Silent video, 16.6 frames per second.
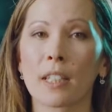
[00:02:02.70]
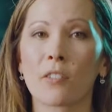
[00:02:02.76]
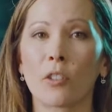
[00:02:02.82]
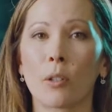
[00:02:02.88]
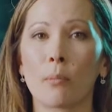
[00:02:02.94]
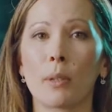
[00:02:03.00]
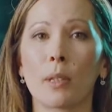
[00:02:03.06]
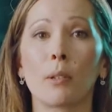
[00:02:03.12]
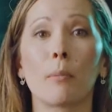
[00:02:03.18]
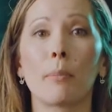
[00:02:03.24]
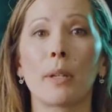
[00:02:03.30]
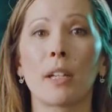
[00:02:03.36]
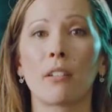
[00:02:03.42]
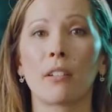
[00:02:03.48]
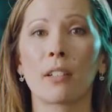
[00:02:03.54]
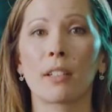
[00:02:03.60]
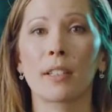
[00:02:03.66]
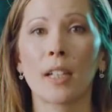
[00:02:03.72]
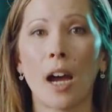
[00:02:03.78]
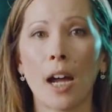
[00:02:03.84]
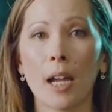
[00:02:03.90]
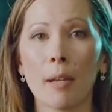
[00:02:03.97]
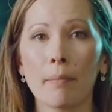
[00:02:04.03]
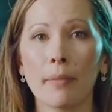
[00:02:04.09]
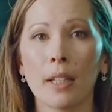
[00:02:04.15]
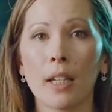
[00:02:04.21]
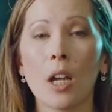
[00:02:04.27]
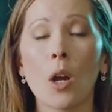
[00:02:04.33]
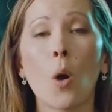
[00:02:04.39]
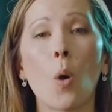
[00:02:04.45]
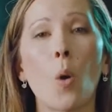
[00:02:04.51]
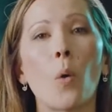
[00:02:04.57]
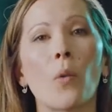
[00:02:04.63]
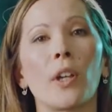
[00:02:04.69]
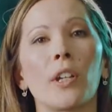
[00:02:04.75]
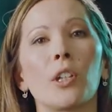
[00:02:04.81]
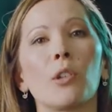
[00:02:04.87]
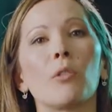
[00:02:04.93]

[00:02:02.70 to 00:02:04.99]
for a minimum period of time, or that